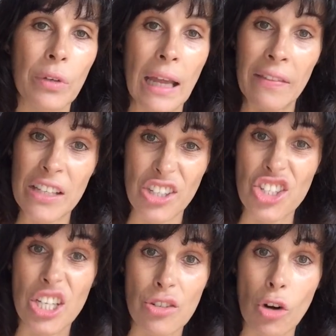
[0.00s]
and there's a
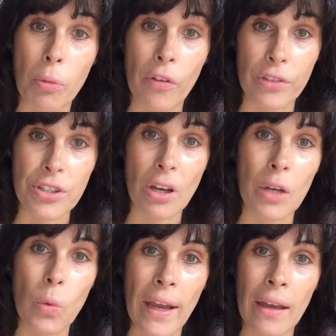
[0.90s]
sheer drop off the
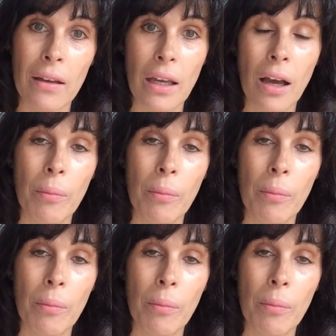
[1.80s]
side where